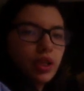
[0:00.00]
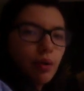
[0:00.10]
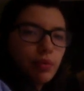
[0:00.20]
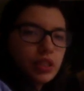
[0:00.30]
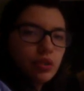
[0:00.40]

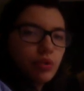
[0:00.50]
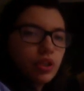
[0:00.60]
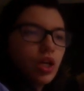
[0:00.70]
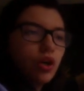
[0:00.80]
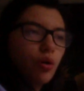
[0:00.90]
present
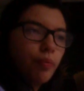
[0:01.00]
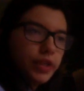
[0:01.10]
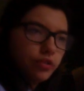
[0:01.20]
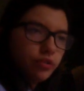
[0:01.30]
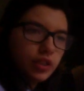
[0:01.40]
with
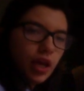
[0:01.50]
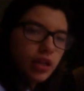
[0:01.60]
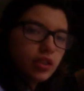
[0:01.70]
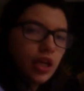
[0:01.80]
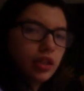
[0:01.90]
compression
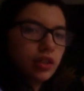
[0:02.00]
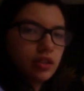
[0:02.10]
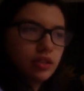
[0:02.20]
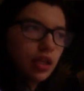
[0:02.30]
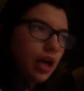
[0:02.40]
signs like
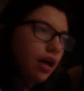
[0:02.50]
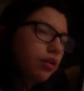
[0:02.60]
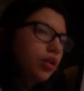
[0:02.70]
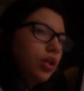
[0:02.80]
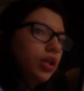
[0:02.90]

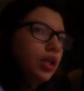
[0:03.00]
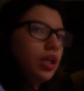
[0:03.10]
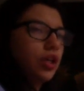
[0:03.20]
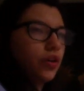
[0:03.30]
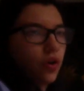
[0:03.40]
dyspnea,
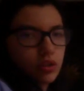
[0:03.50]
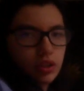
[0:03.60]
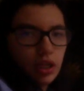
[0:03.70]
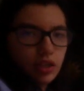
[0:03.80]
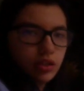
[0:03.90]

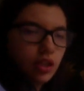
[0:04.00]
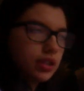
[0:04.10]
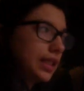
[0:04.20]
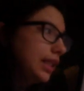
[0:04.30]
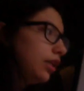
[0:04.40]
hoarseness,
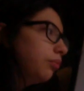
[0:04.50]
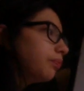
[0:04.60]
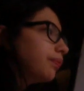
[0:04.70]
etc.